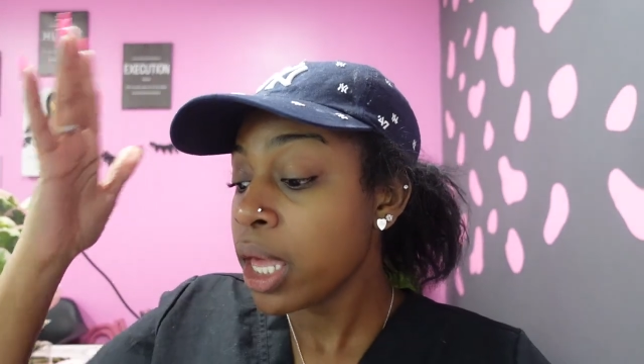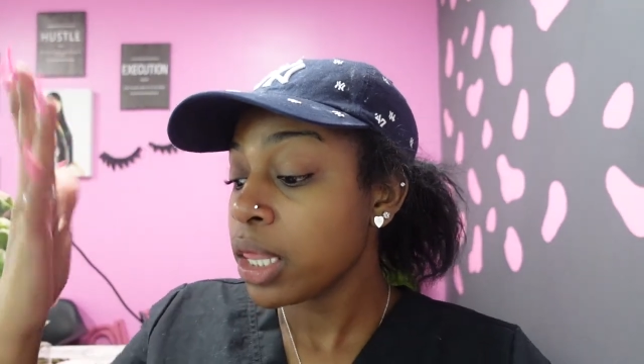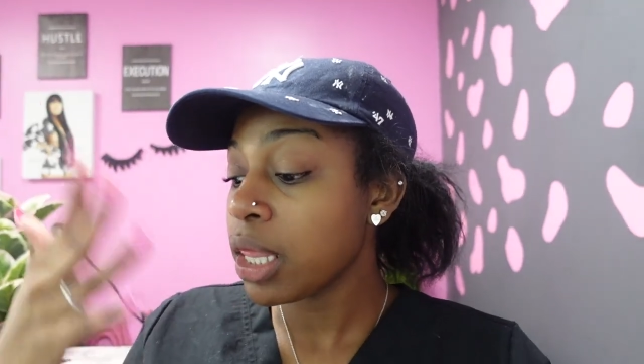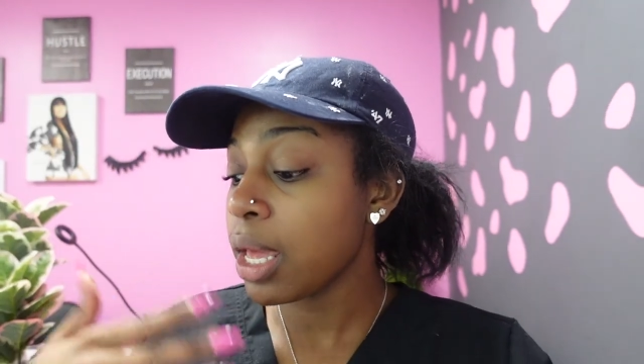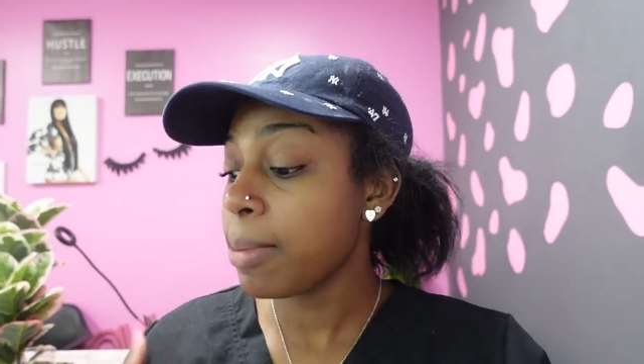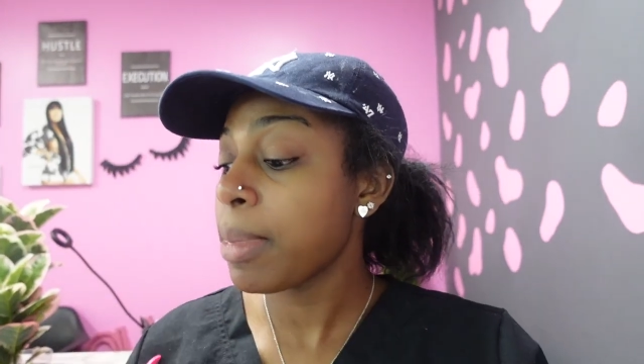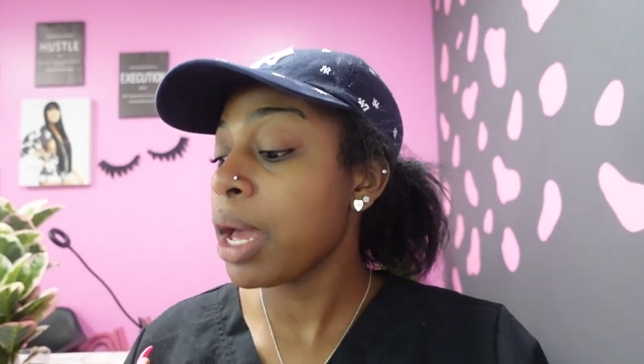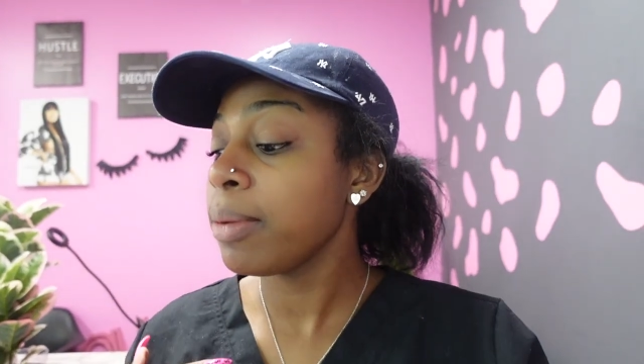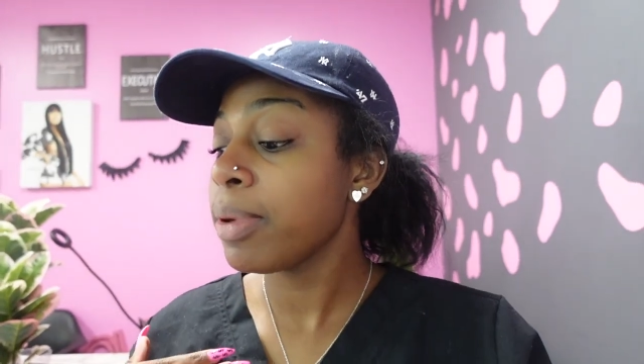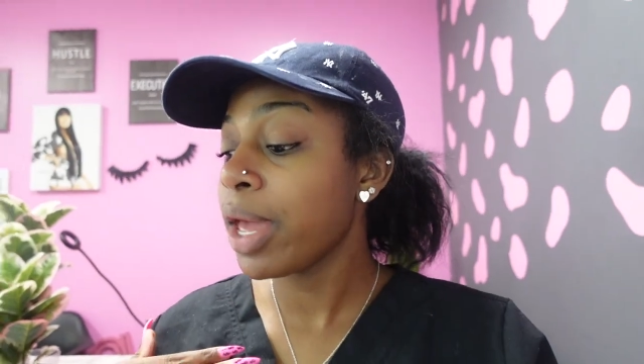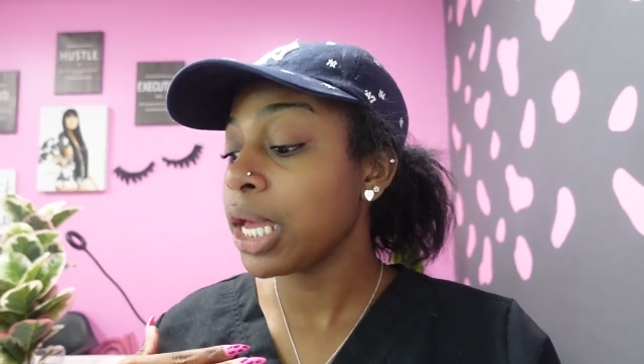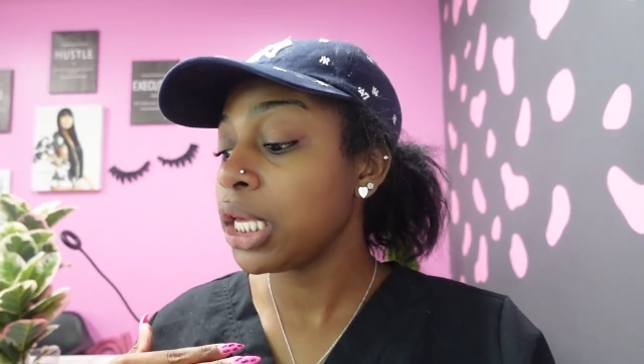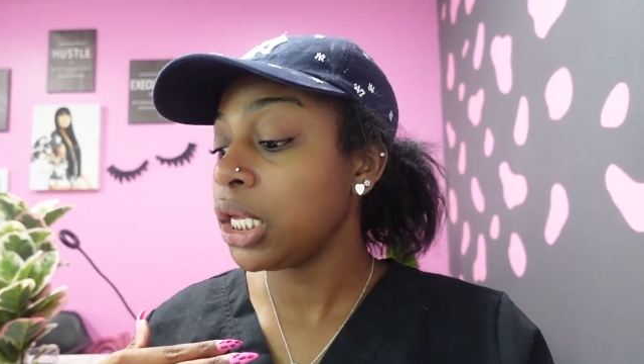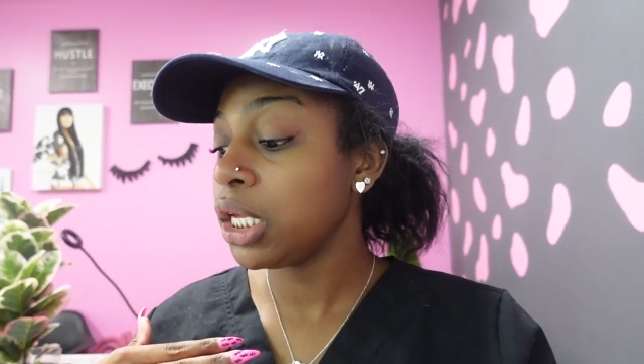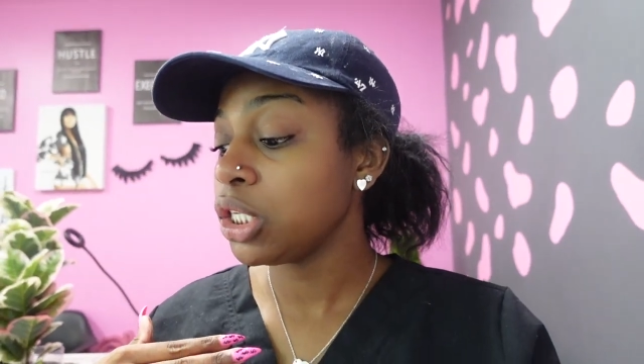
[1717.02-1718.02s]
that my
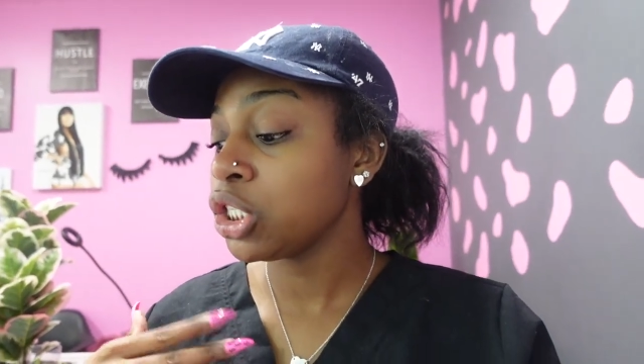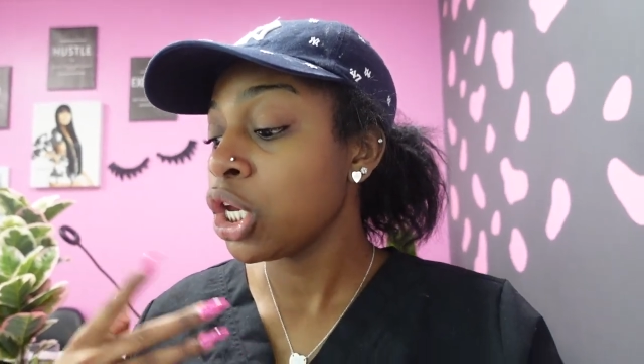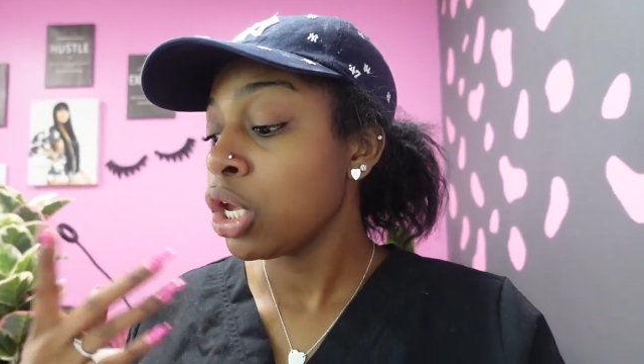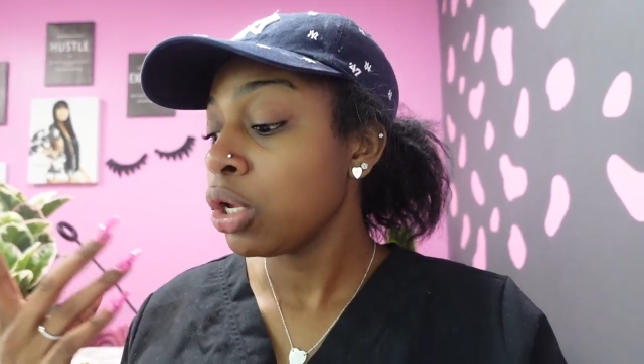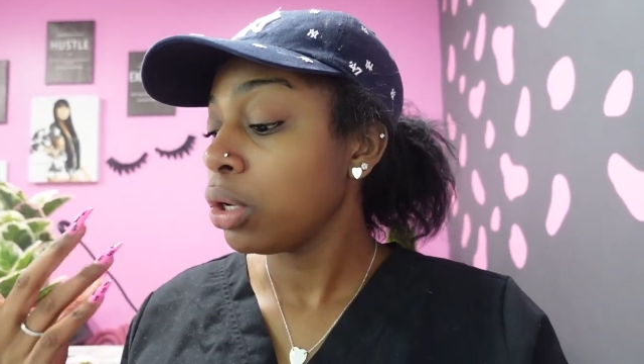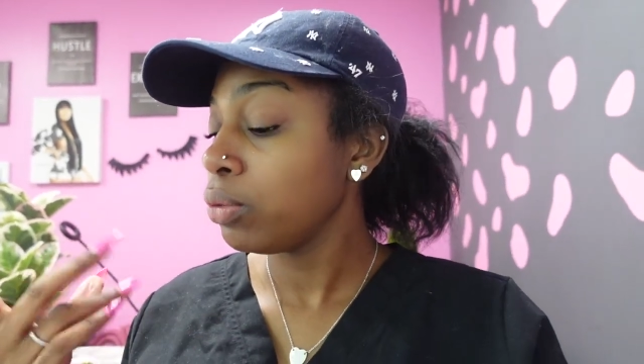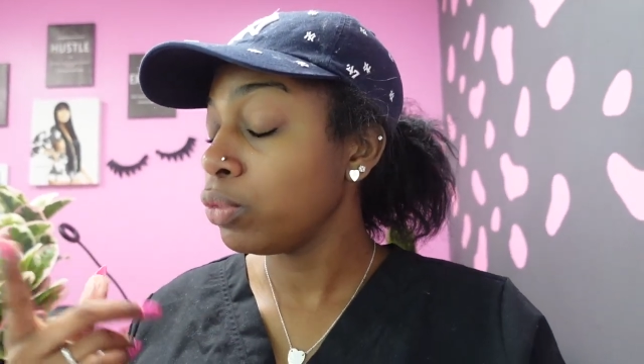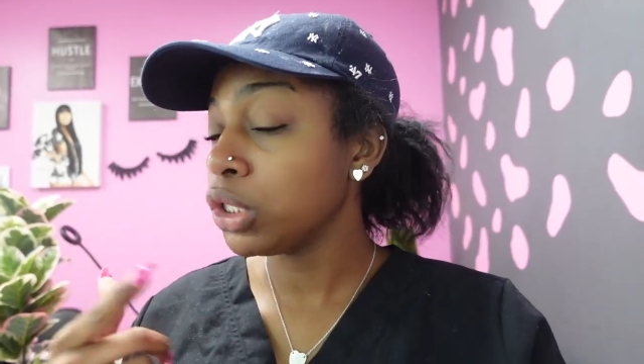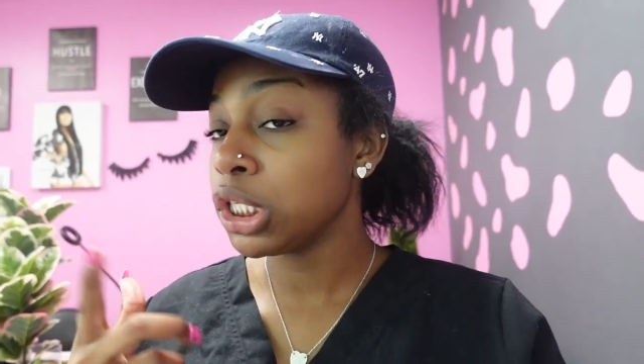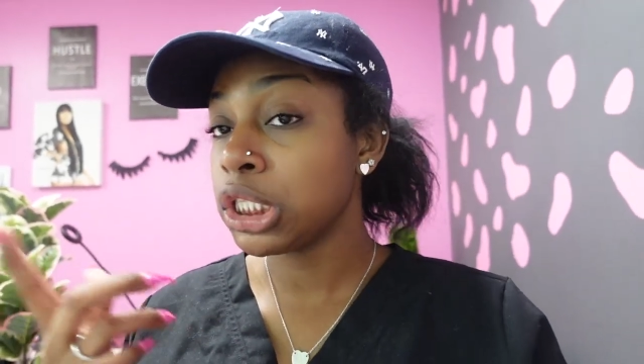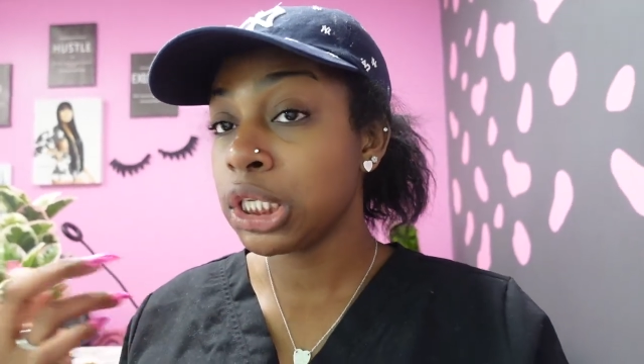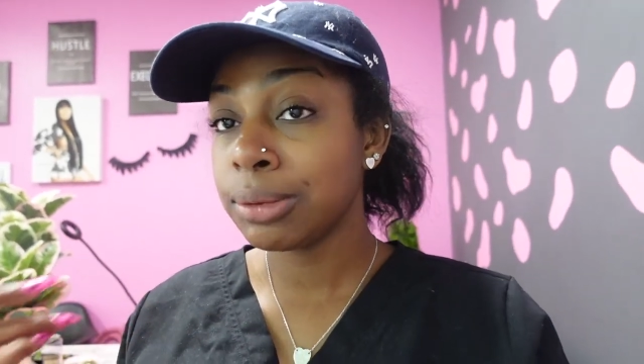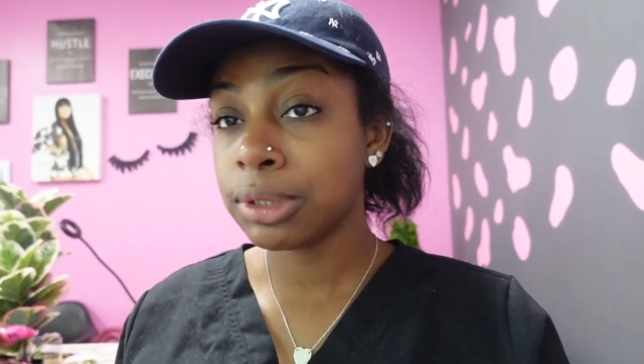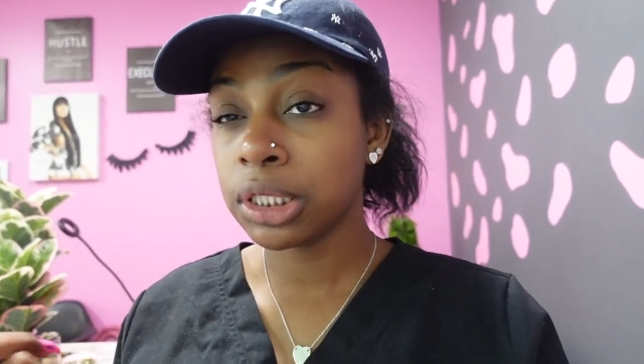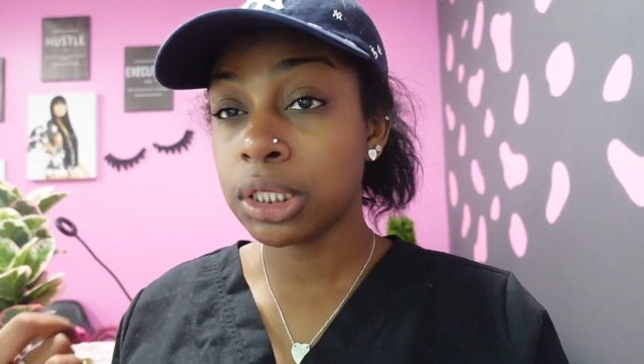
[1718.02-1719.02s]
package was
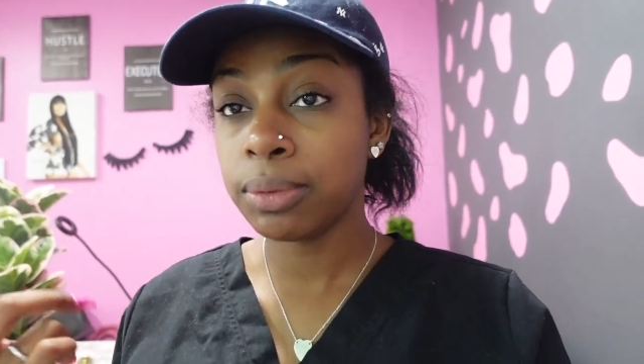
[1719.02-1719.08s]
attempted